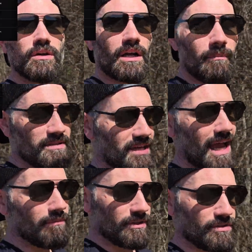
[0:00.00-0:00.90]
hook up a
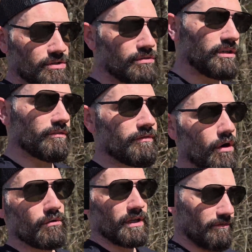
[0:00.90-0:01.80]
tablet too to your
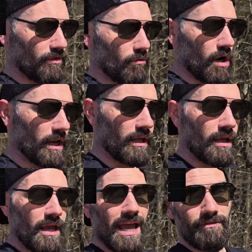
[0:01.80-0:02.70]
phone if you want.
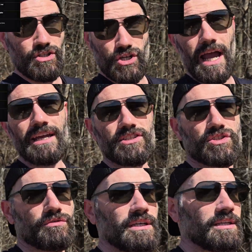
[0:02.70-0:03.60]
Have a giant
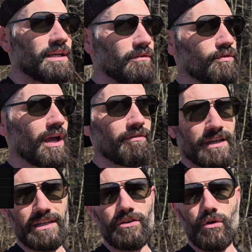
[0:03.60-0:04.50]
screen if you have
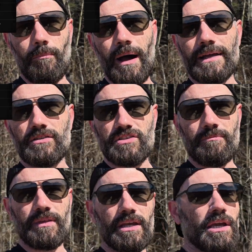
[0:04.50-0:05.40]
like an indoor bike or
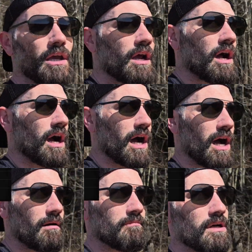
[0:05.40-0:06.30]
something,
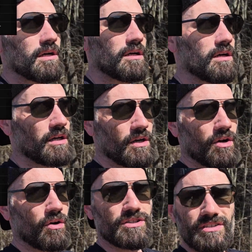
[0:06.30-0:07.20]

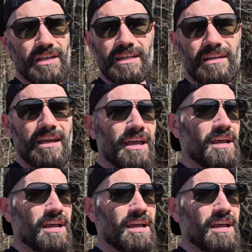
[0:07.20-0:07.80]
or just like to